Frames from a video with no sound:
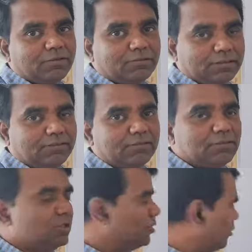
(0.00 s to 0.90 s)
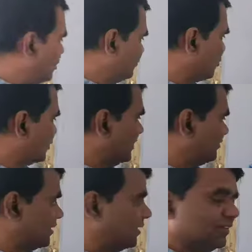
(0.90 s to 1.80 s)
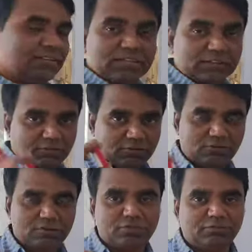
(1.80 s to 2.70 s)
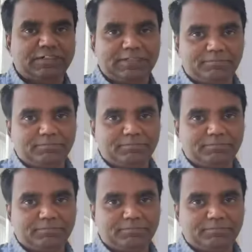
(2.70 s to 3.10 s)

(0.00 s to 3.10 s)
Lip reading: Okay? Or if you want to leave it like this, that is also fine.